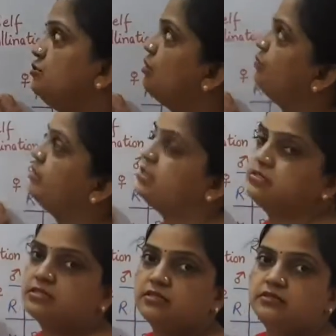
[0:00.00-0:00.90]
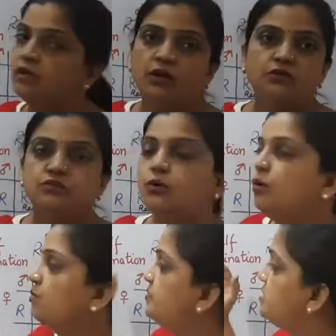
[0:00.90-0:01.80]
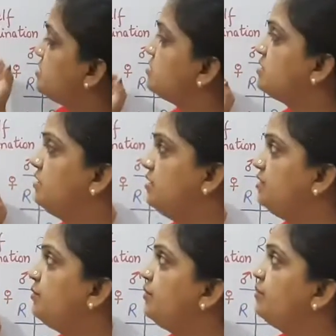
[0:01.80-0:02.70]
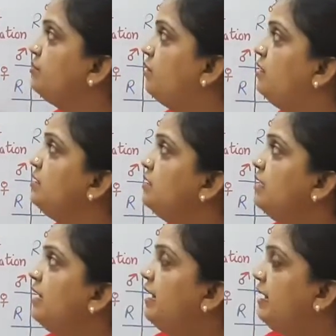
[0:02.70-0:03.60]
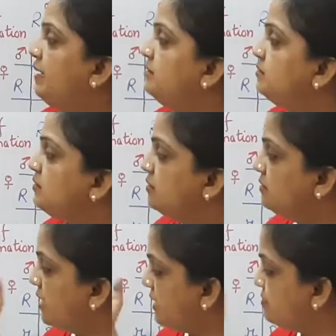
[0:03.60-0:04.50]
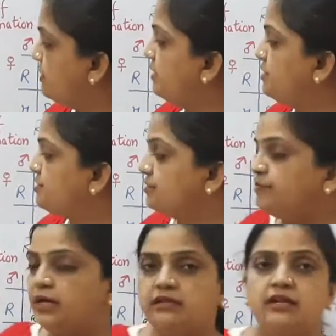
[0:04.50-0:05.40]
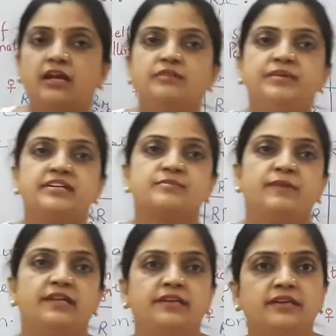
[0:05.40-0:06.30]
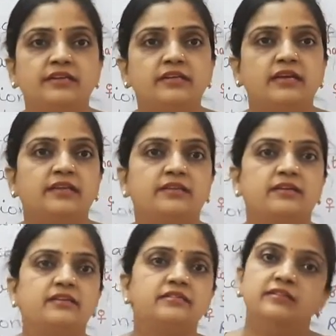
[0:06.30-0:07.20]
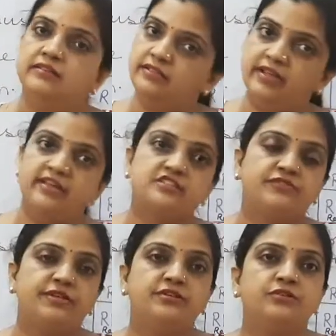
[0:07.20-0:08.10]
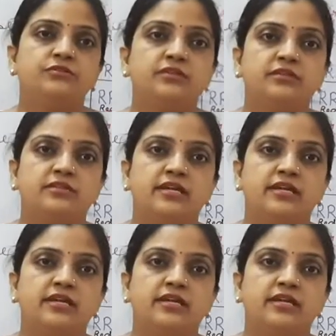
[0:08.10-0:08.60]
dominance. So hope this is clear to you all, and the explanation part I'll be explaining it in the next video, in the